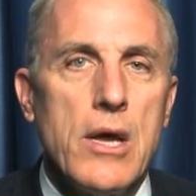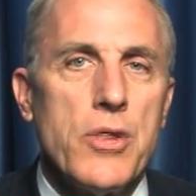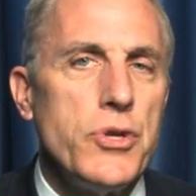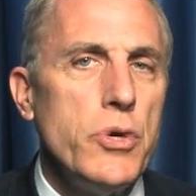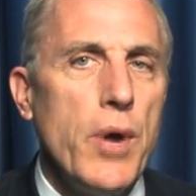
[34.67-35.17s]

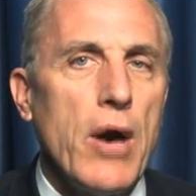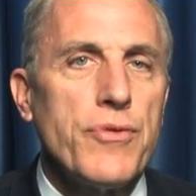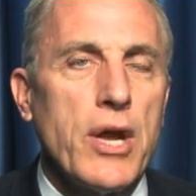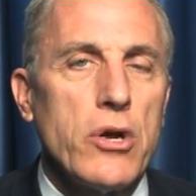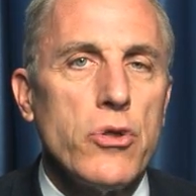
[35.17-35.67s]
The new
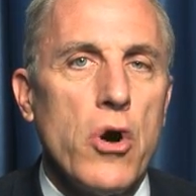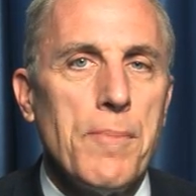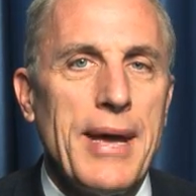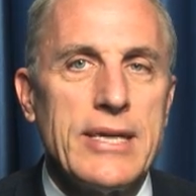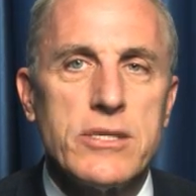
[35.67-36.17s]
healthcare law
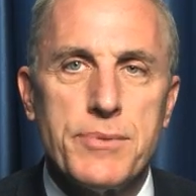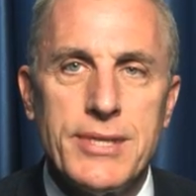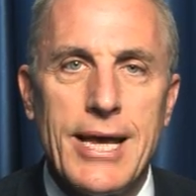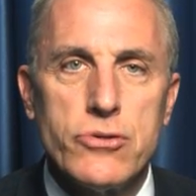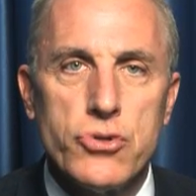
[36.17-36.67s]
makes
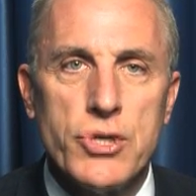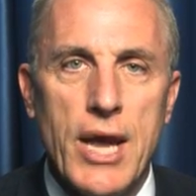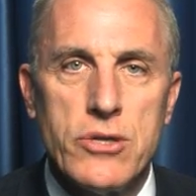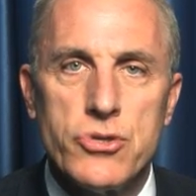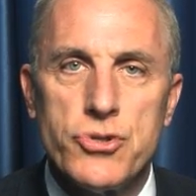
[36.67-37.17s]
substantial
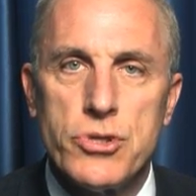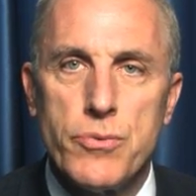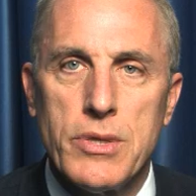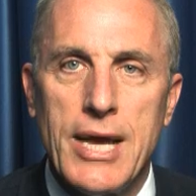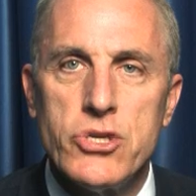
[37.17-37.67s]
changes to the
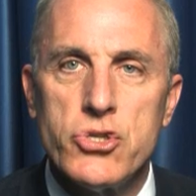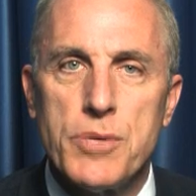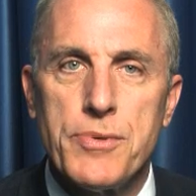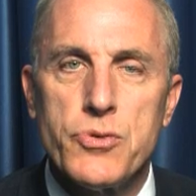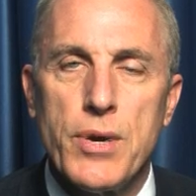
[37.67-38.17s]

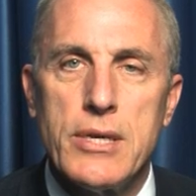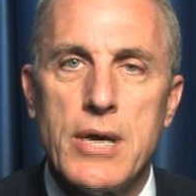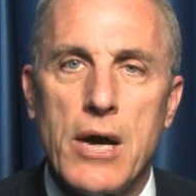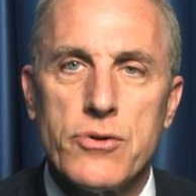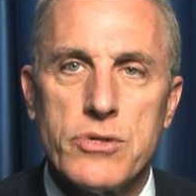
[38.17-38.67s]
relationship between
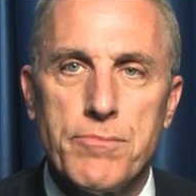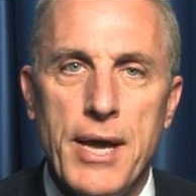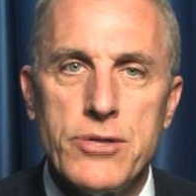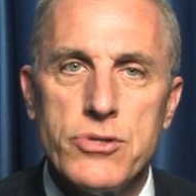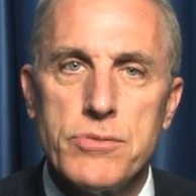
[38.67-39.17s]
doctors and
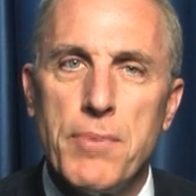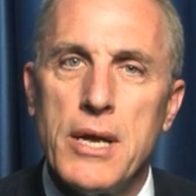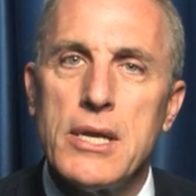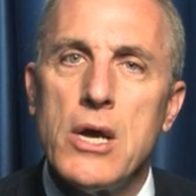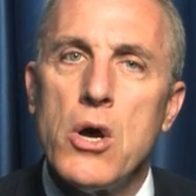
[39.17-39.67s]
patients,
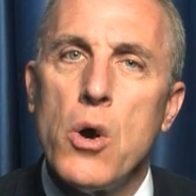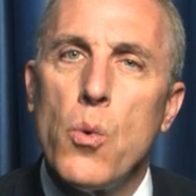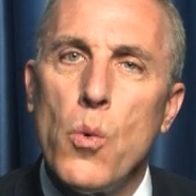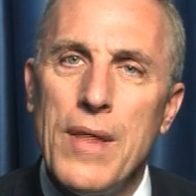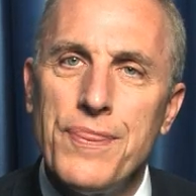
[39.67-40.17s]
but
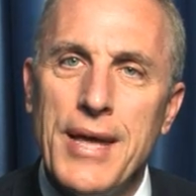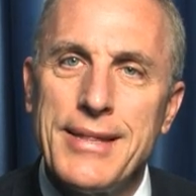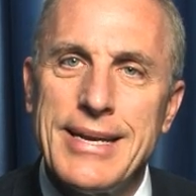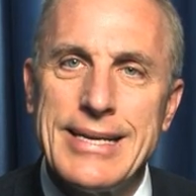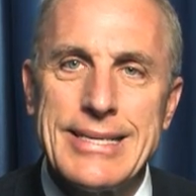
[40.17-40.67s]
one thing
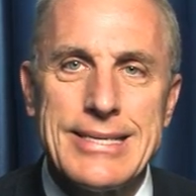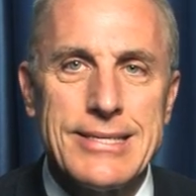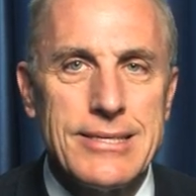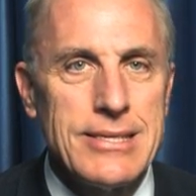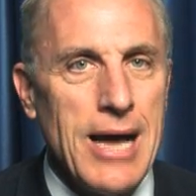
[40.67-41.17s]
that it does
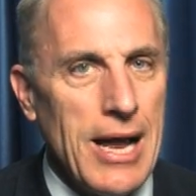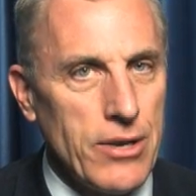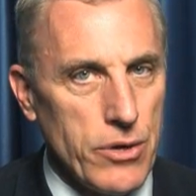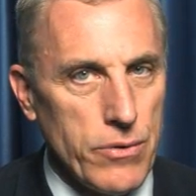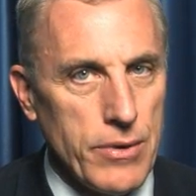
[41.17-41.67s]
not
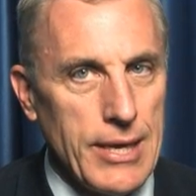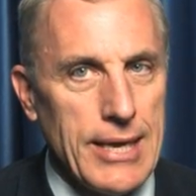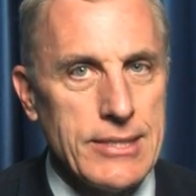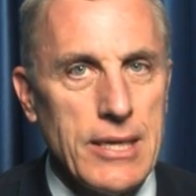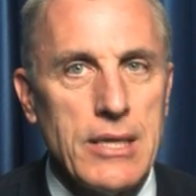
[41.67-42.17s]
do
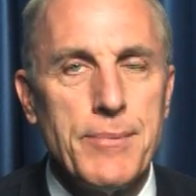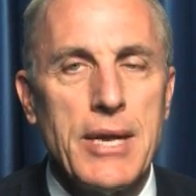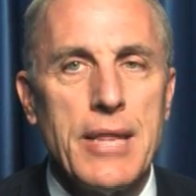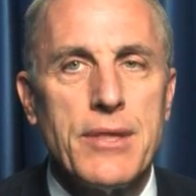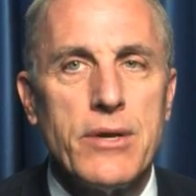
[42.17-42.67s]
is
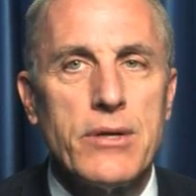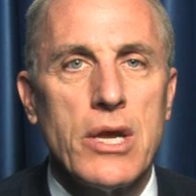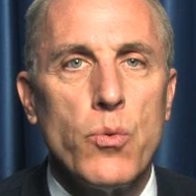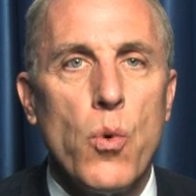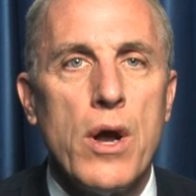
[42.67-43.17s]
eliminate the
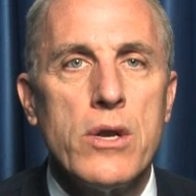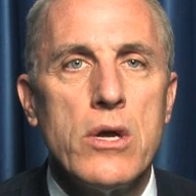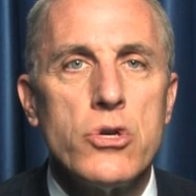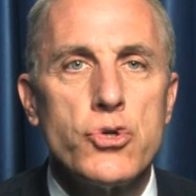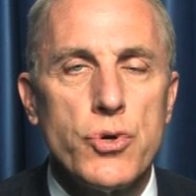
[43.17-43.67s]
nearly $1
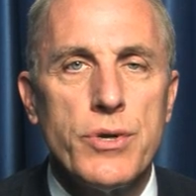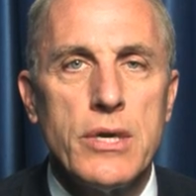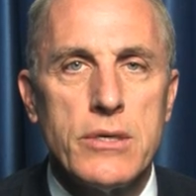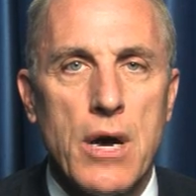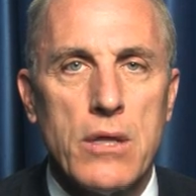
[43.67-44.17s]

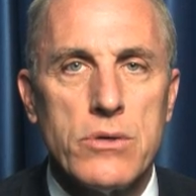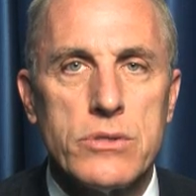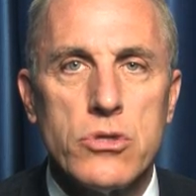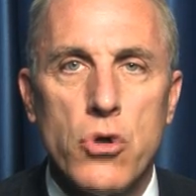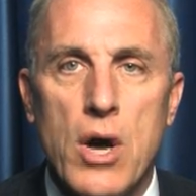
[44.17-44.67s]
trillion
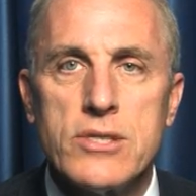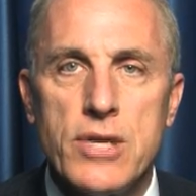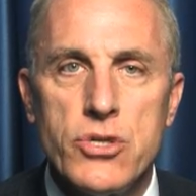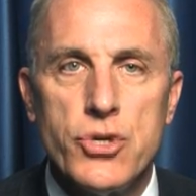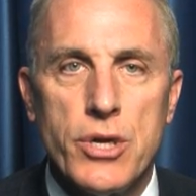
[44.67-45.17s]
lost
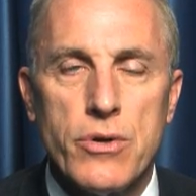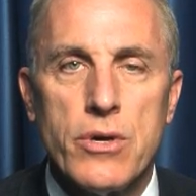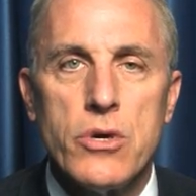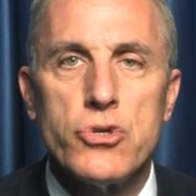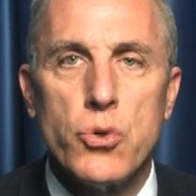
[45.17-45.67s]
each year
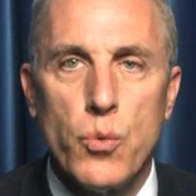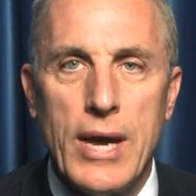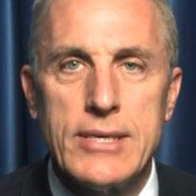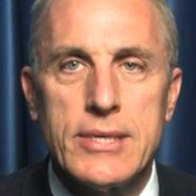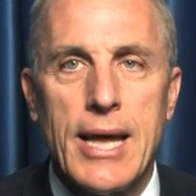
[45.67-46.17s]
to
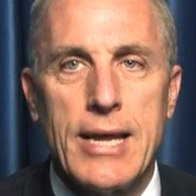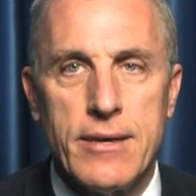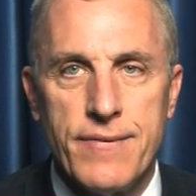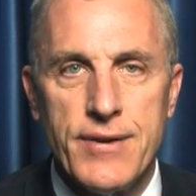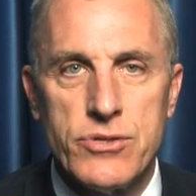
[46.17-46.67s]
waste and
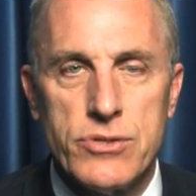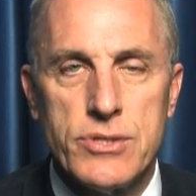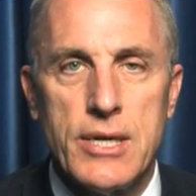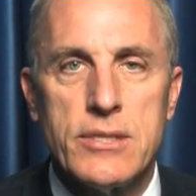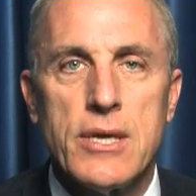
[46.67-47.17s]

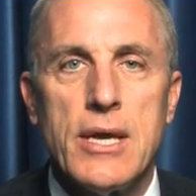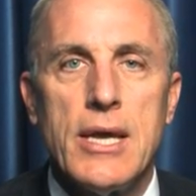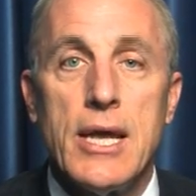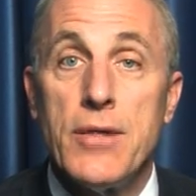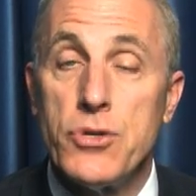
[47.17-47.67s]
inefficiencies
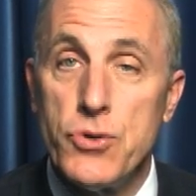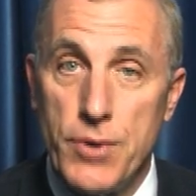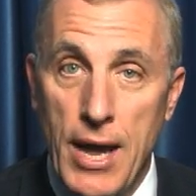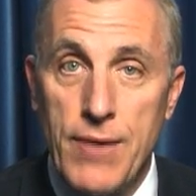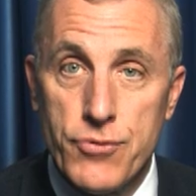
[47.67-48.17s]
in the
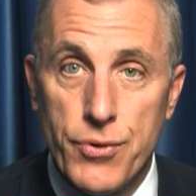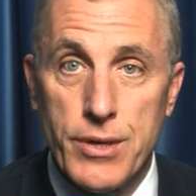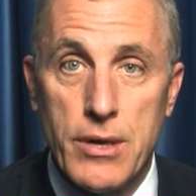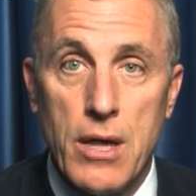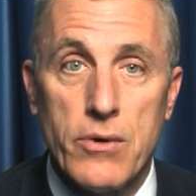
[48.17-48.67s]
$2.5
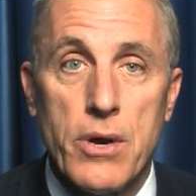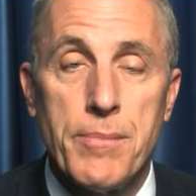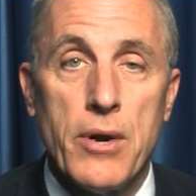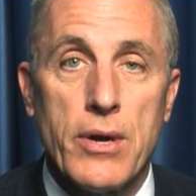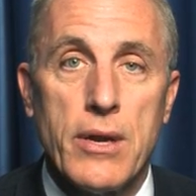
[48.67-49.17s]
trillion
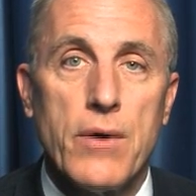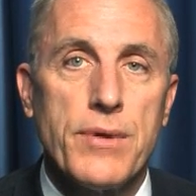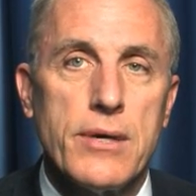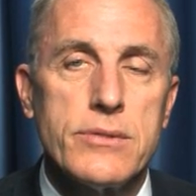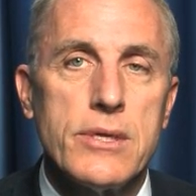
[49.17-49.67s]
American
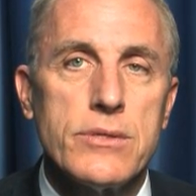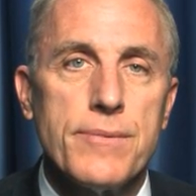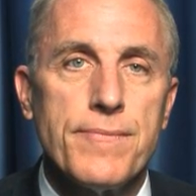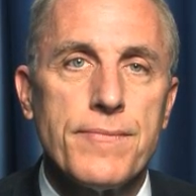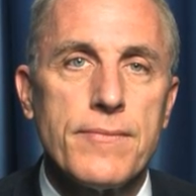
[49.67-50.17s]
healthcare
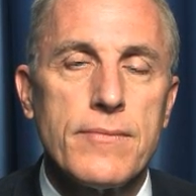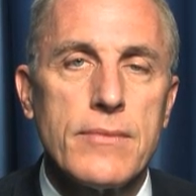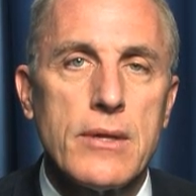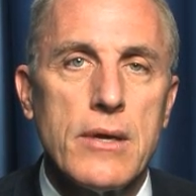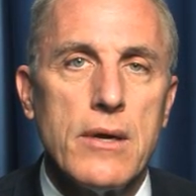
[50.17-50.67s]
system.
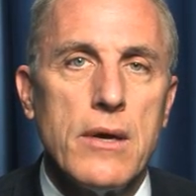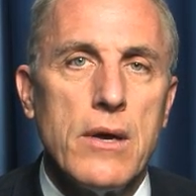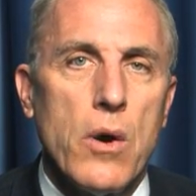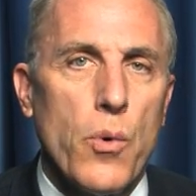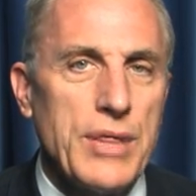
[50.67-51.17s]

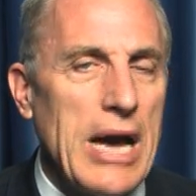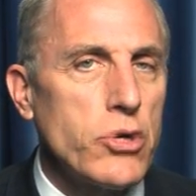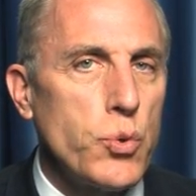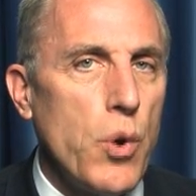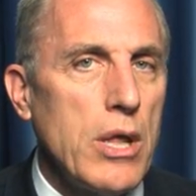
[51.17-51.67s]

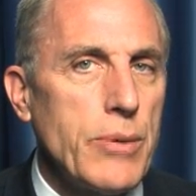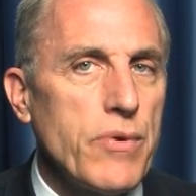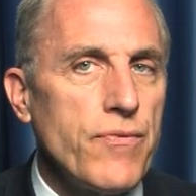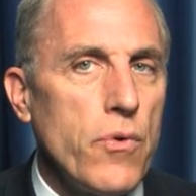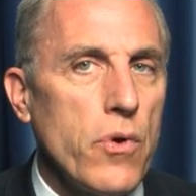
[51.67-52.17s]
Without quality
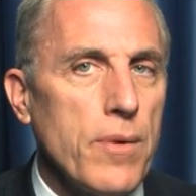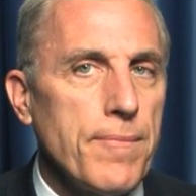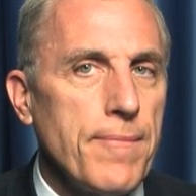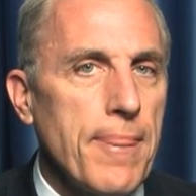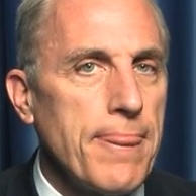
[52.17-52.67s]

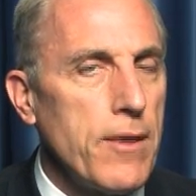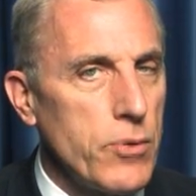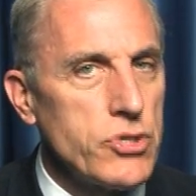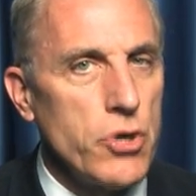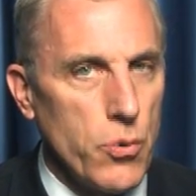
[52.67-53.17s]
reform,
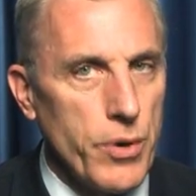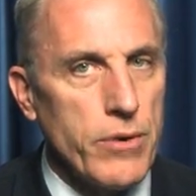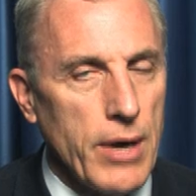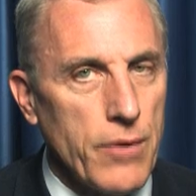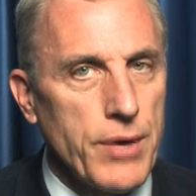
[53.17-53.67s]
there is no
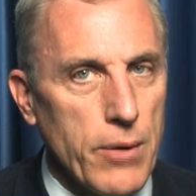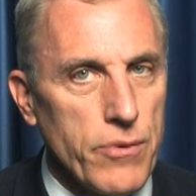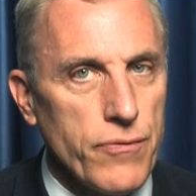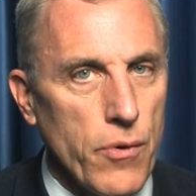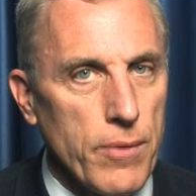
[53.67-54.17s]
real healthcare
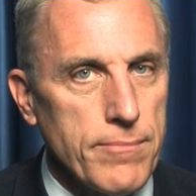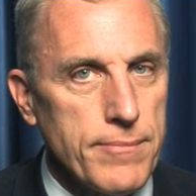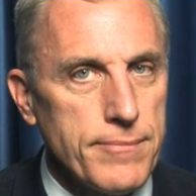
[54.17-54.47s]
reform.